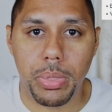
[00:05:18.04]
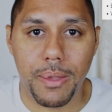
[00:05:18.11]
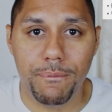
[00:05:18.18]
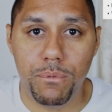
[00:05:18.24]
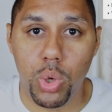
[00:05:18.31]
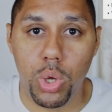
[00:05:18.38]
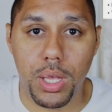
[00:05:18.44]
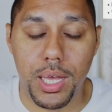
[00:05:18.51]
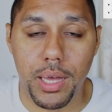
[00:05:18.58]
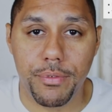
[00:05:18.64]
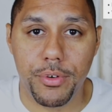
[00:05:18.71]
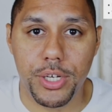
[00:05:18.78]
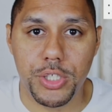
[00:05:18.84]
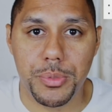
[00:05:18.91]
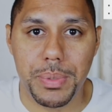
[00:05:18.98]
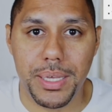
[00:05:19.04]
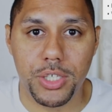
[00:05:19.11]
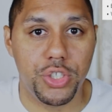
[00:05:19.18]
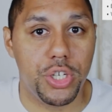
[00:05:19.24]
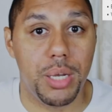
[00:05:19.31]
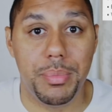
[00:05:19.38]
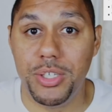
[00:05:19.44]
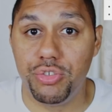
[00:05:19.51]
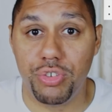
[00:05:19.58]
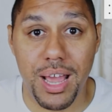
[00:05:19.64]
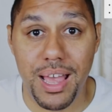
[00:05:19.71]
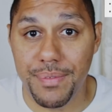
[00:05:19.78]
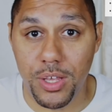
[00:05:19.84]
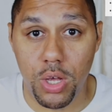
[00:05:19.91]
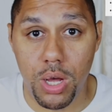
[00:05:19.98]
full coverage because you're going to be
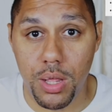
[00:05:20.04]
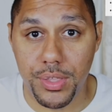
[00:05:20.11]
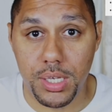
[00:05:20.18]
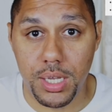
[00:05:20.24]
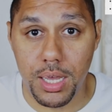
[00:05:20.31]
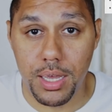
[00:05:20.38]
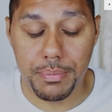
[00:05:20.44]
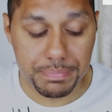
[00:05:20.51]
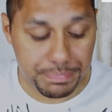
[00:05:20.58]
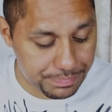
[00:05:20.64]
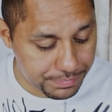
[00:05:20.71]
driving all the time.